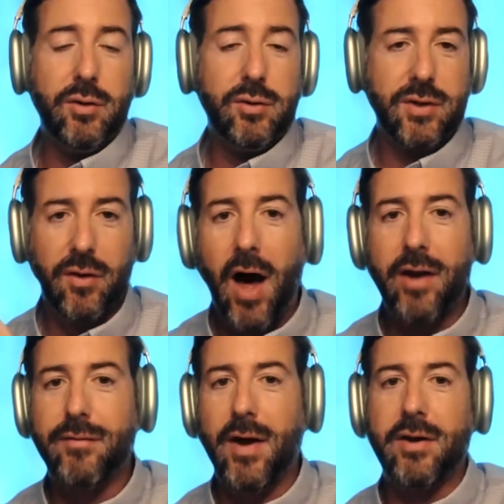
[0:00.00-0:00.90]
We use
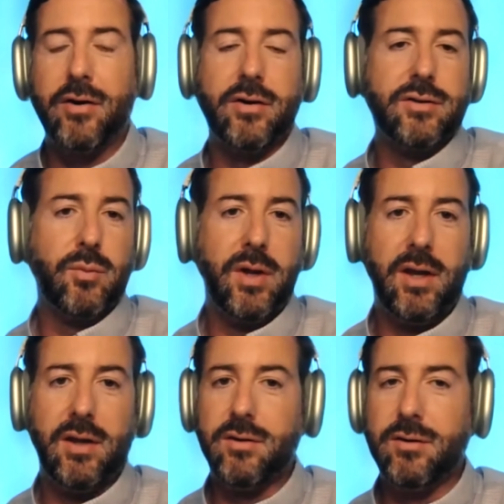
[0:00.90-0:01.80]
a lot of
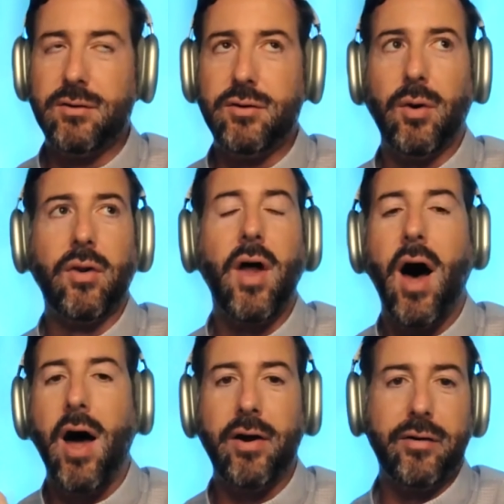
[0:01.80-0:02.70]
vendors. We
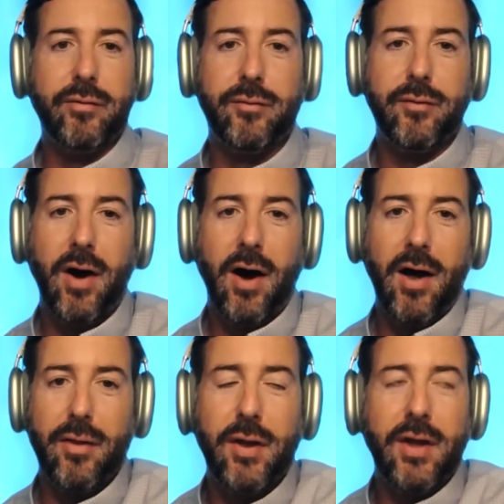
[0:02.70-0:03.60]
do a lot of
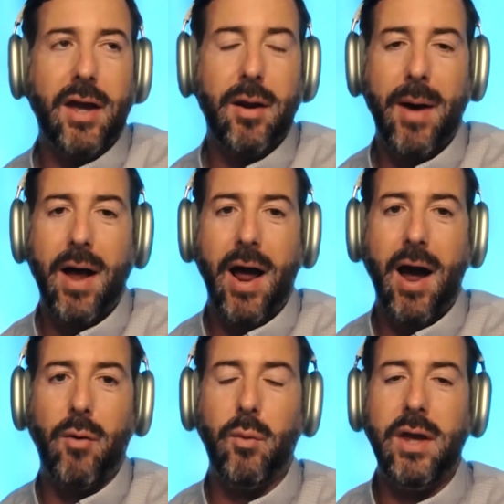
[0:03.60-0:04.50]
thinking
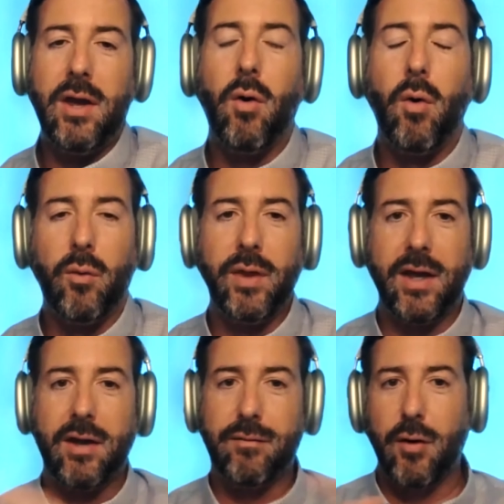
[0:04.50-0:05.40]
about how we
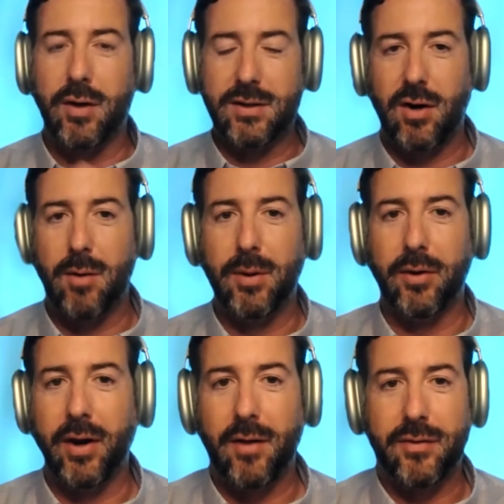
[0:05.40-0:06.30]
only can focus
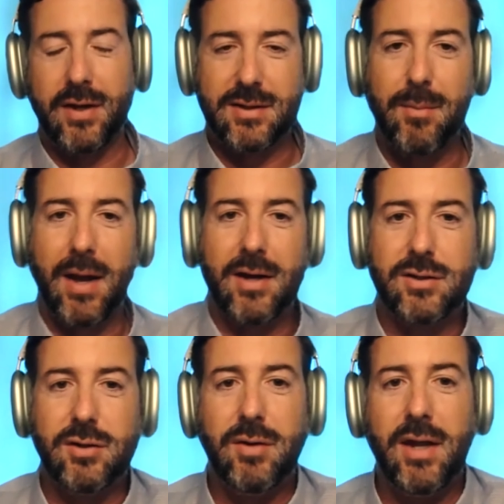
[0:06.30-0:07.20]
our building on things
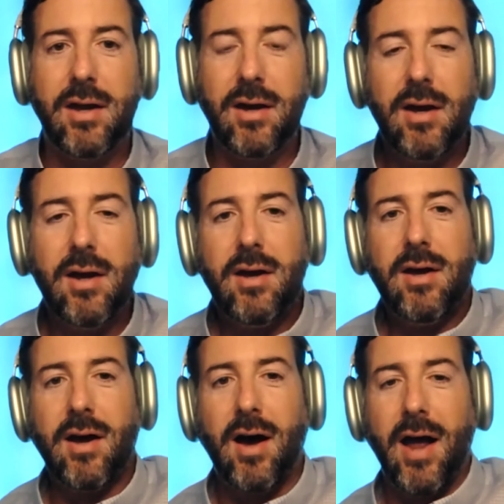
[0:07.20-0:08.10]
that make us unique.
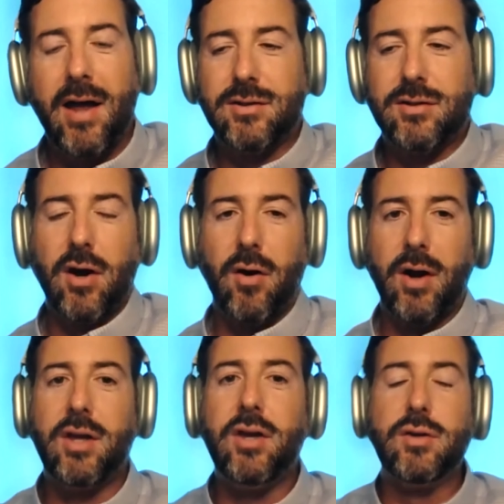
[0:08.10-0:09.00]
And
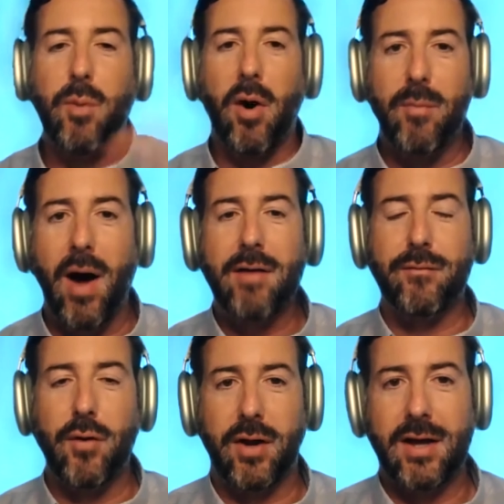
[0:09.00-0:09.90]
so a huge
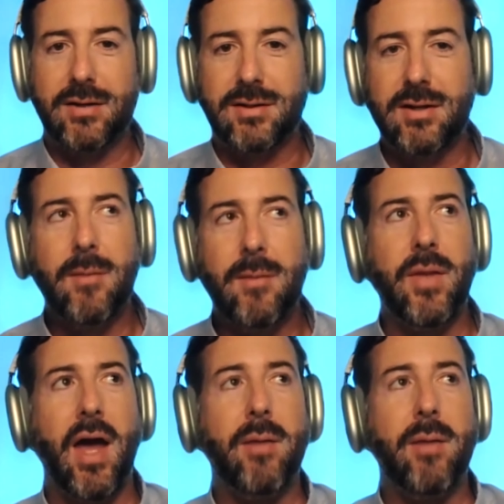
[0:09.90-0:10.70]
part of my focus